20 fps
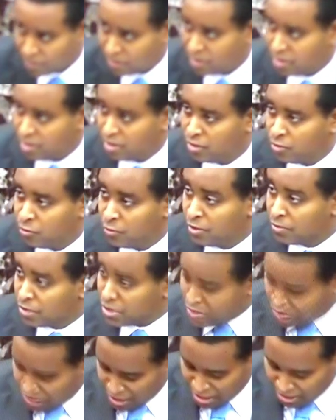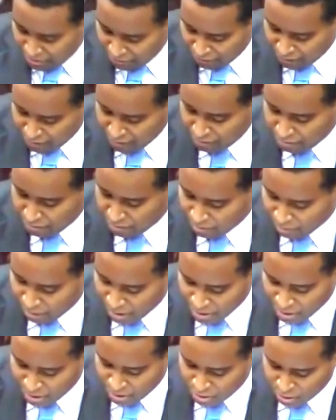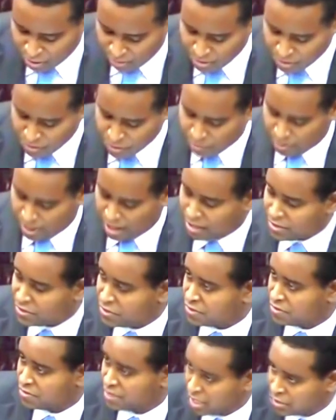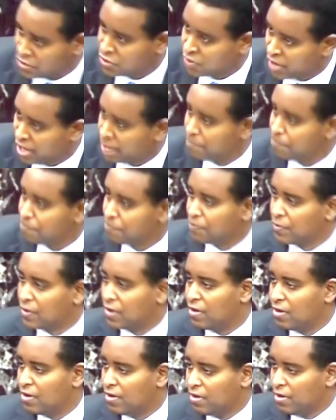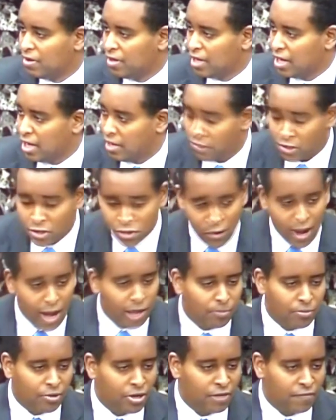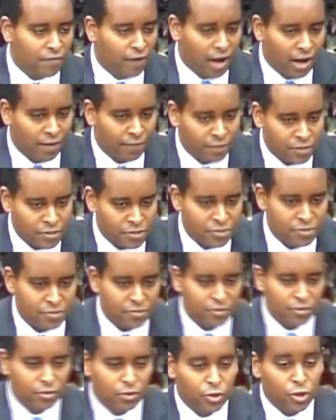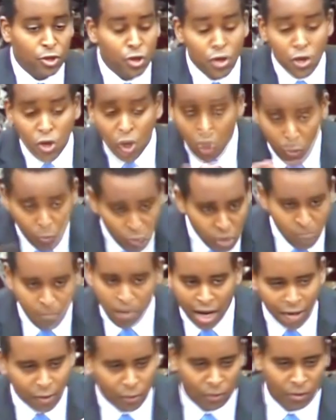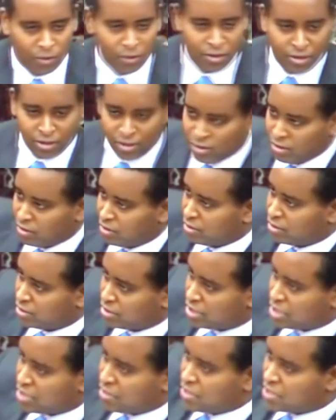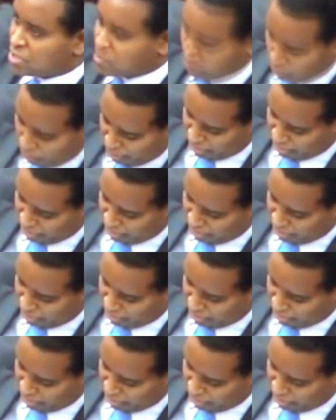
We received President Trump's response yesterday, and the trial brief offers no rebuttal to this point.